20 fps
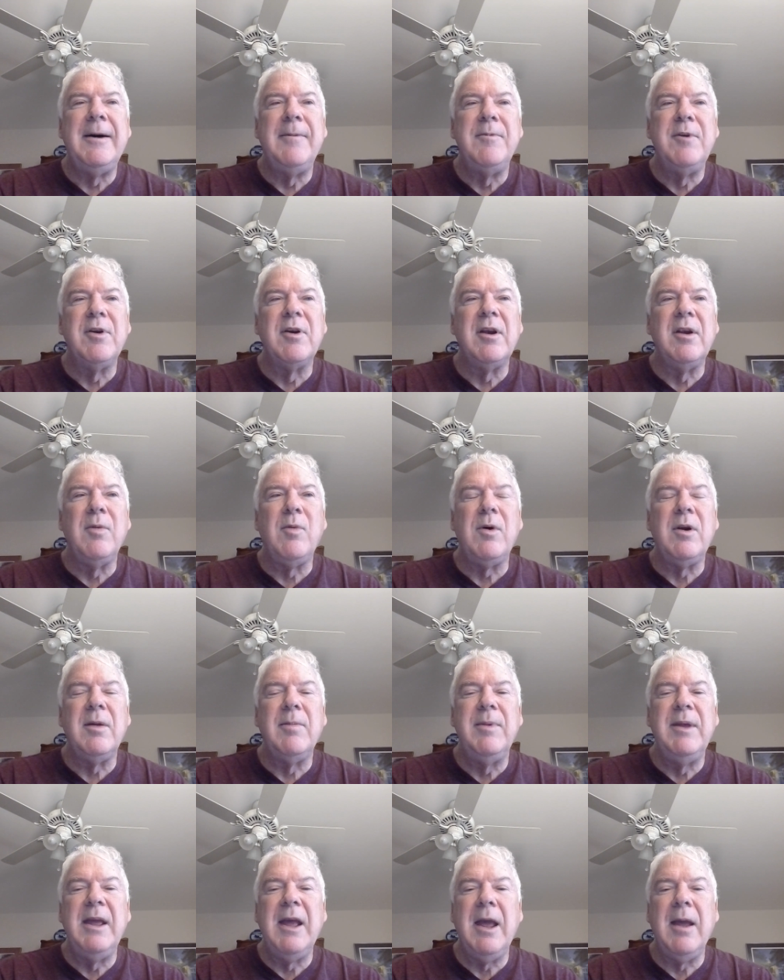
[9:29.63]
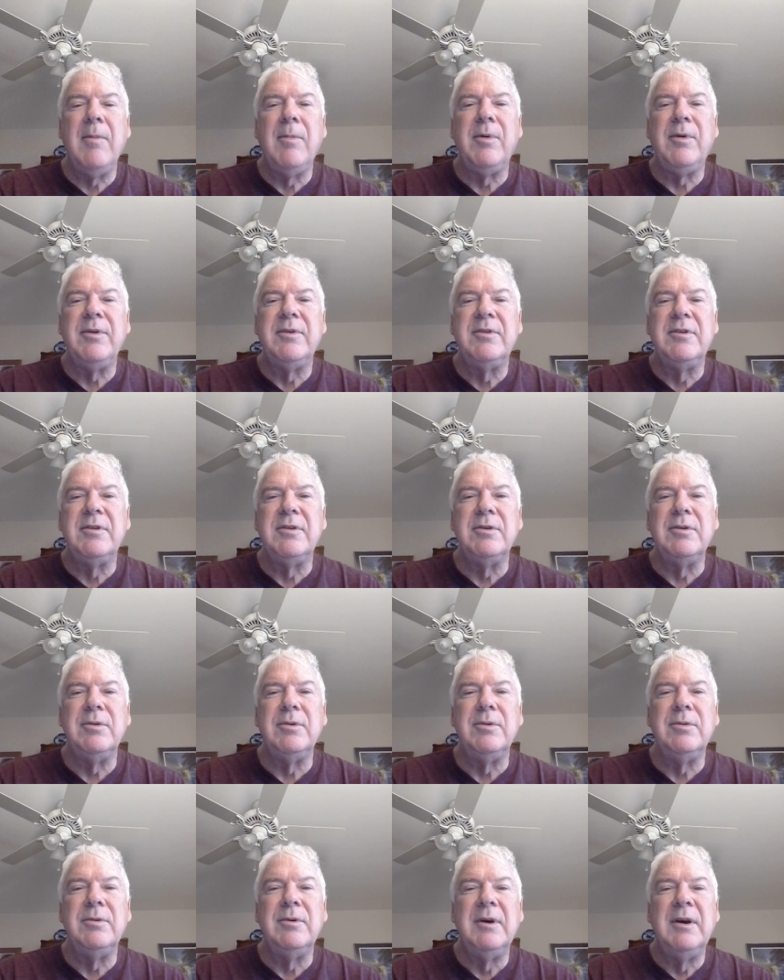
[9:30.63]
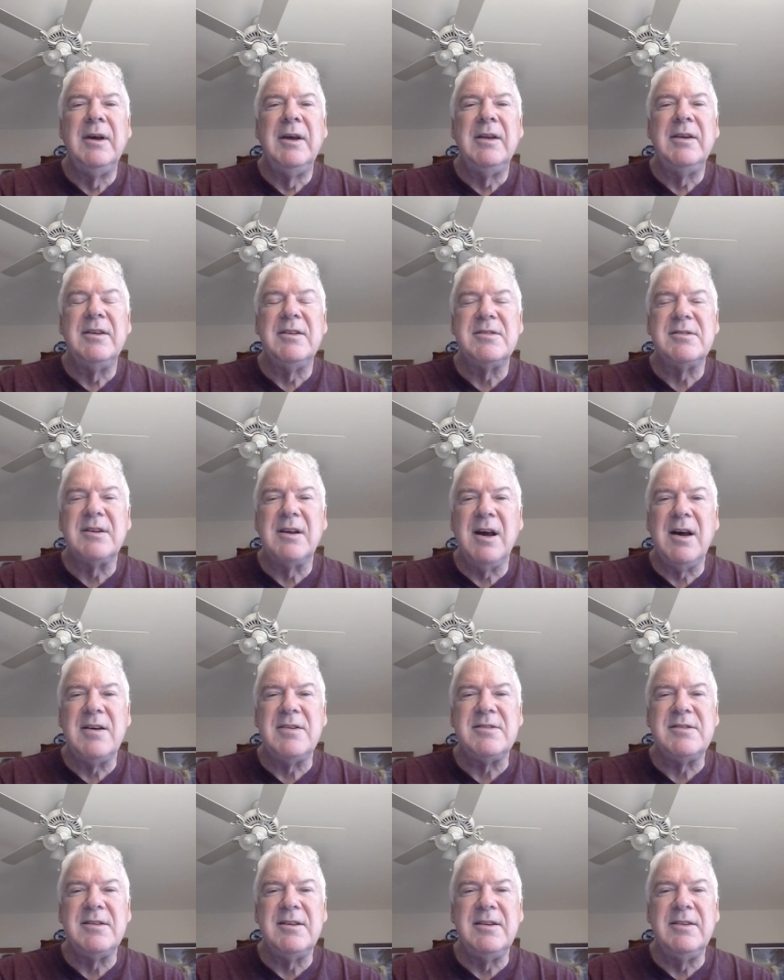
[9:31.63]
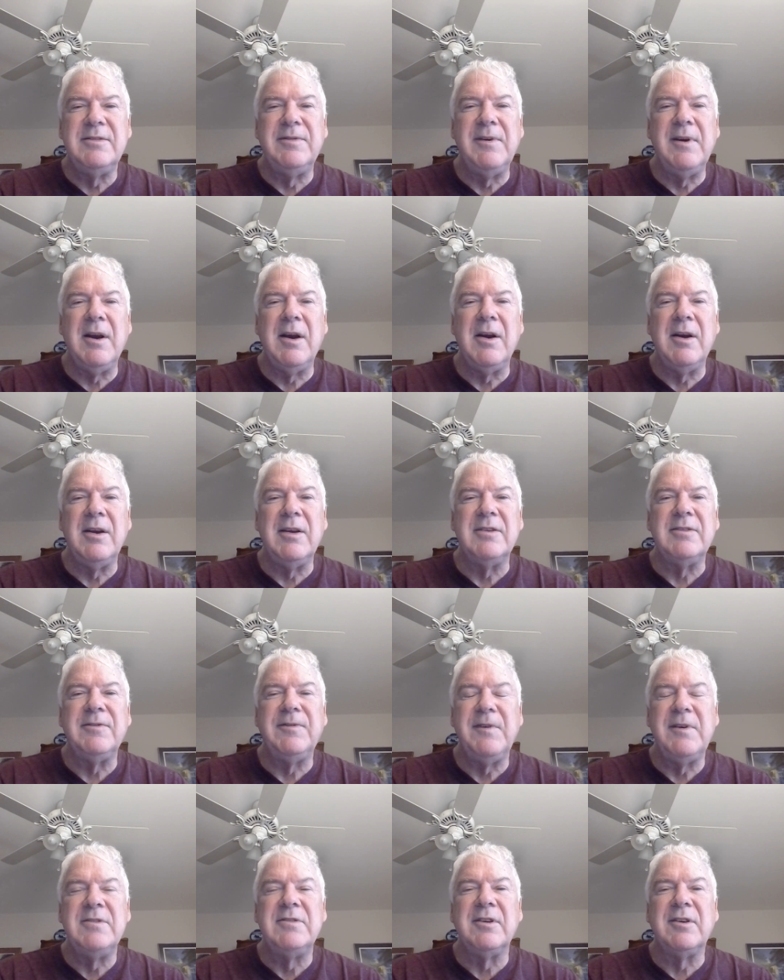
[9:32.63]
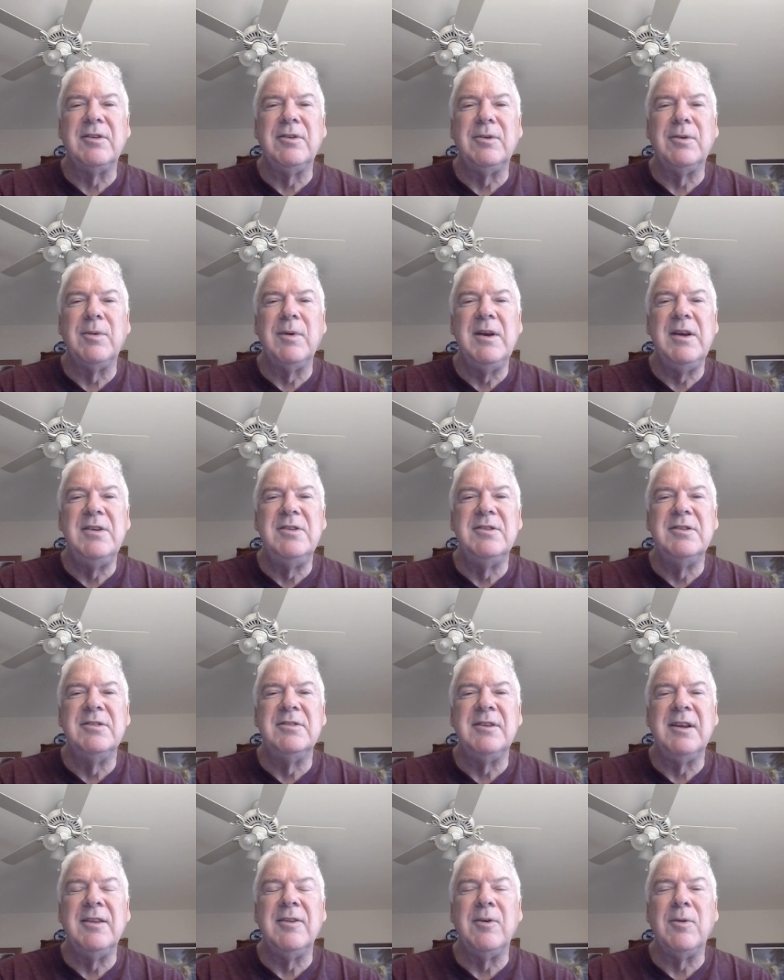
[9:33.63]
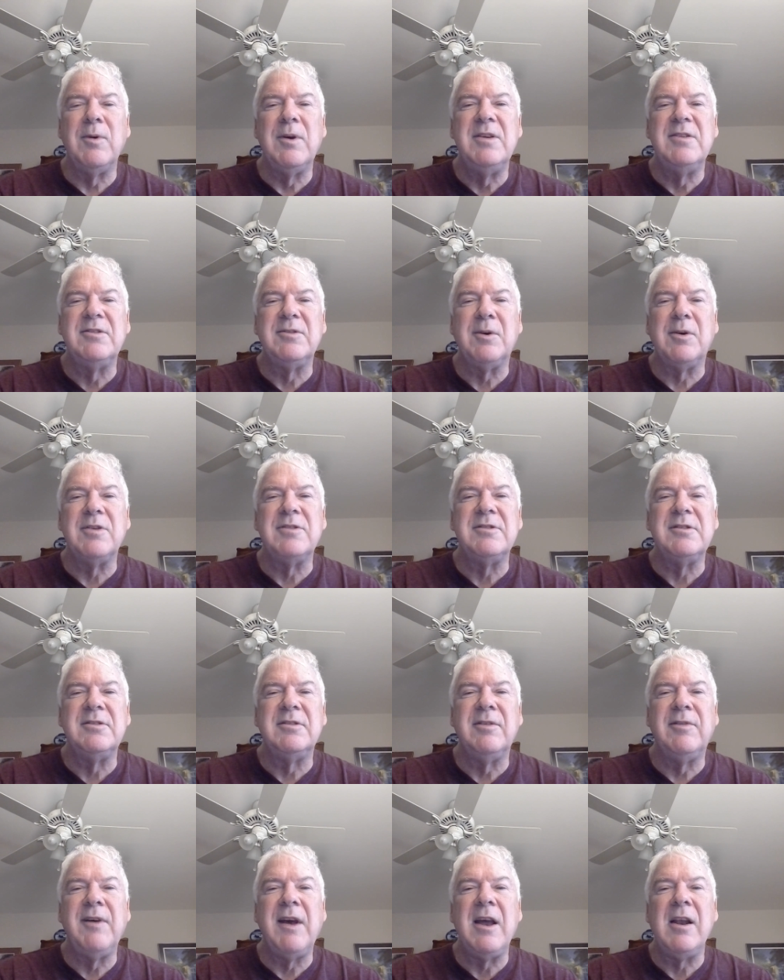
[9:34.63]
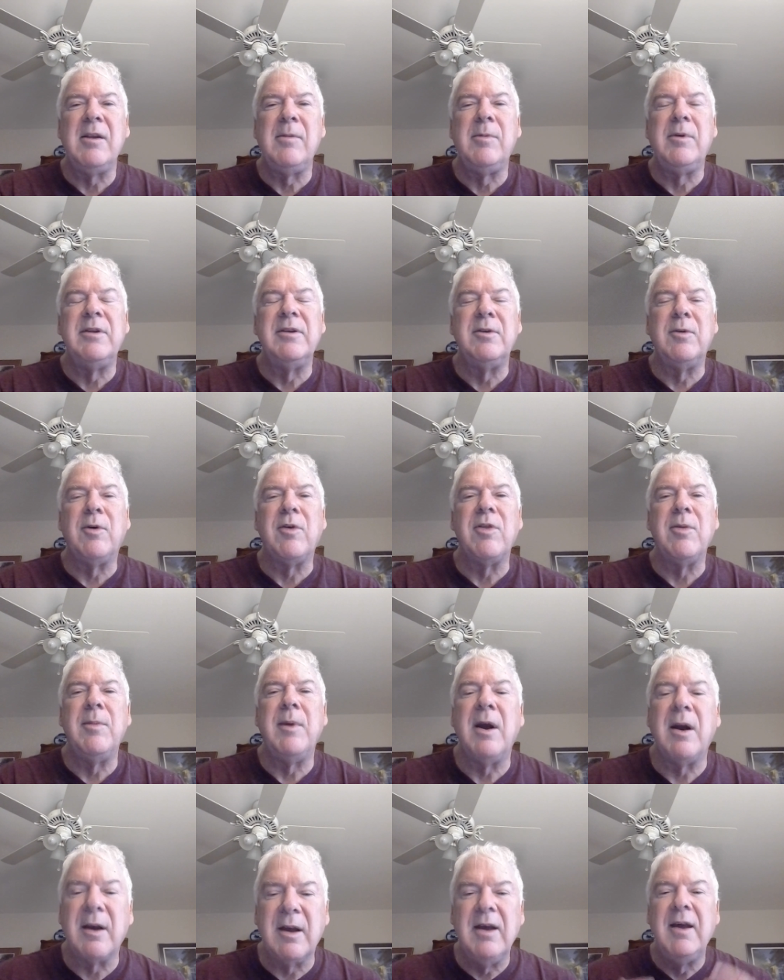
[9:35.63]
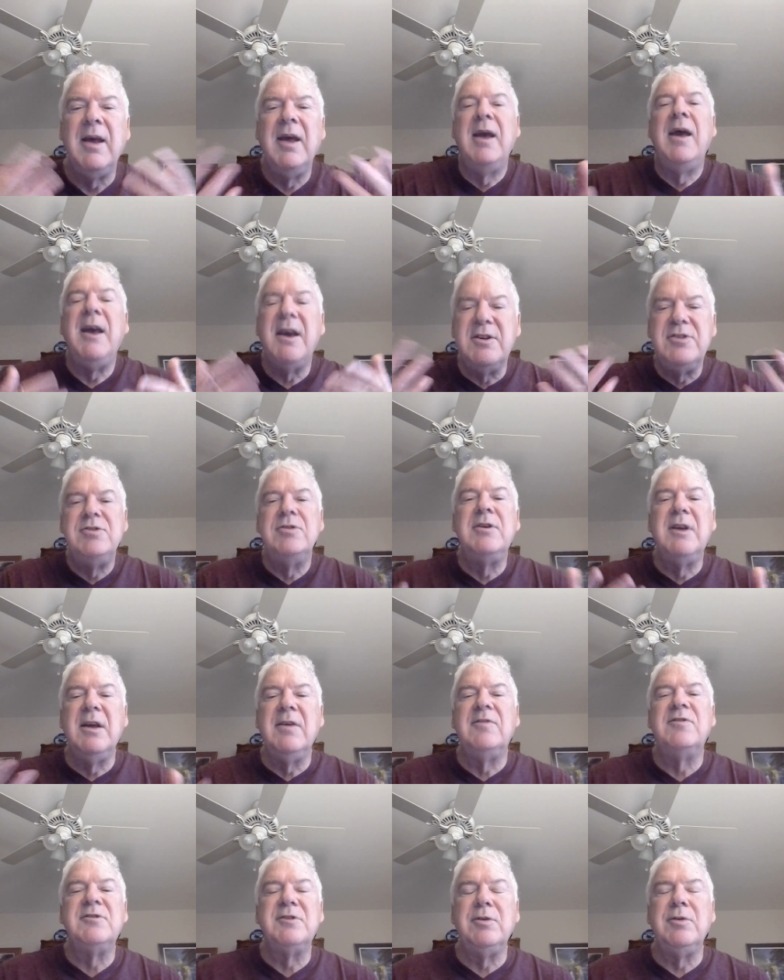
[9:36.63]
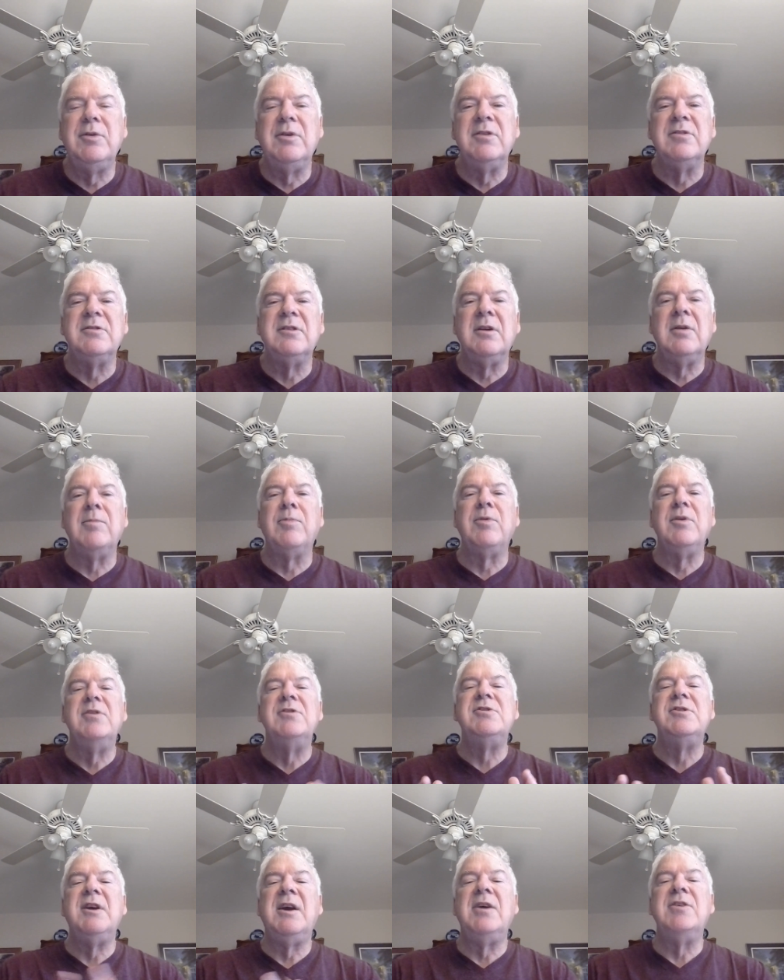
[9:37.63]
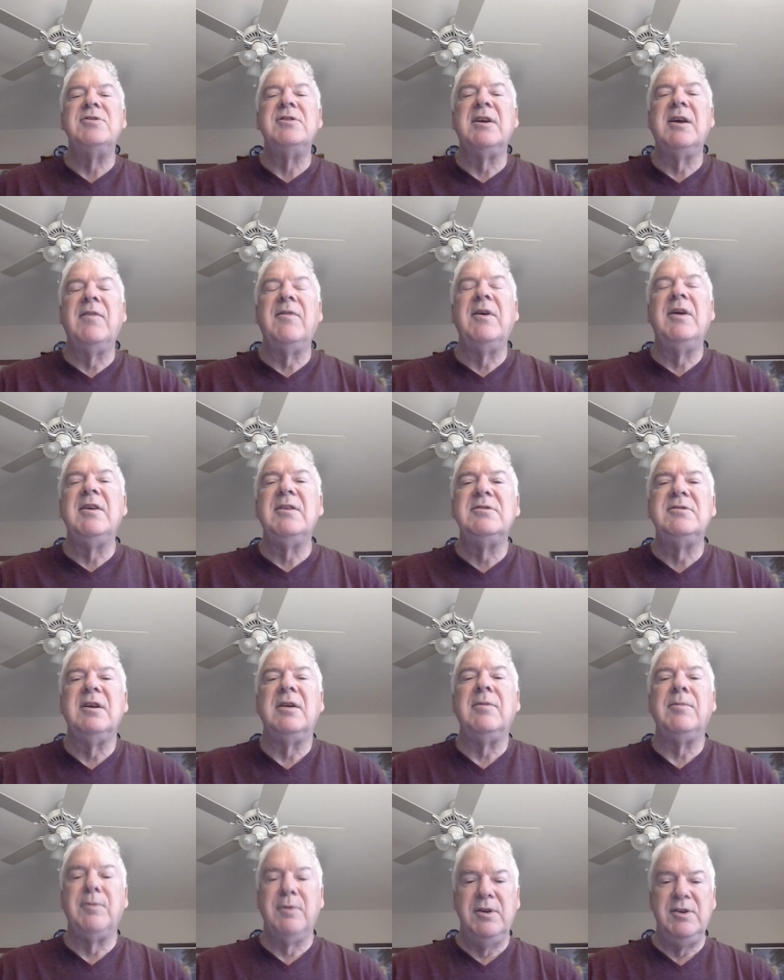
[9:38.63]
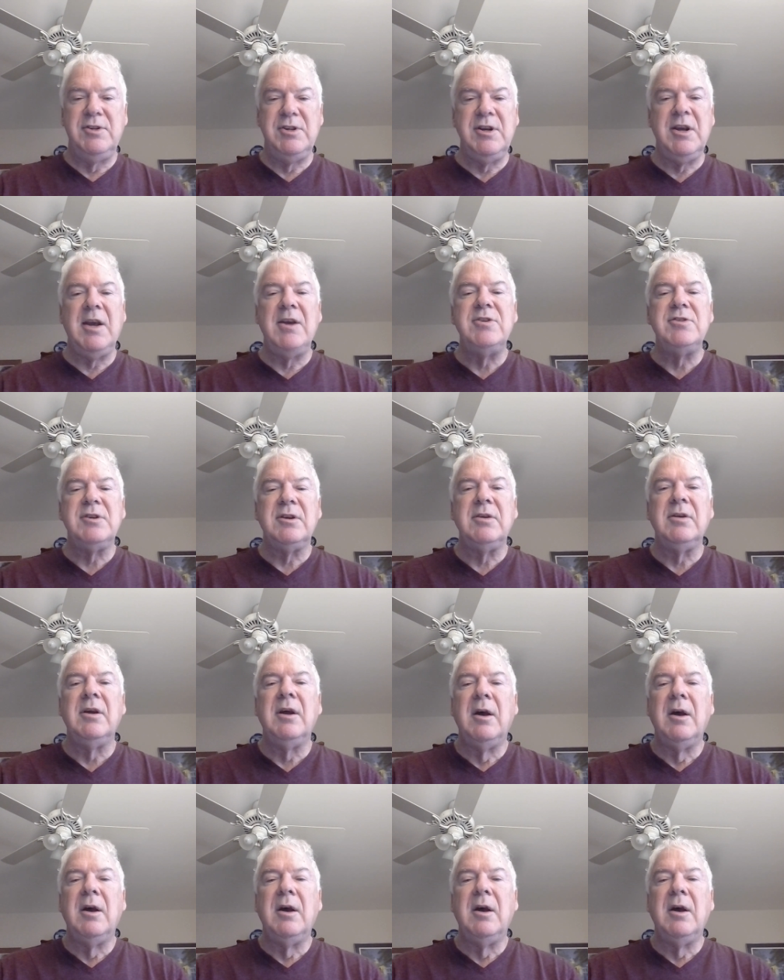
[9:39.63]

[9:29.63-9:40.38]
you're going to want to be able to discuss these various physical regions and the resources available in North America as you give students an appreciation, give kids an appreciation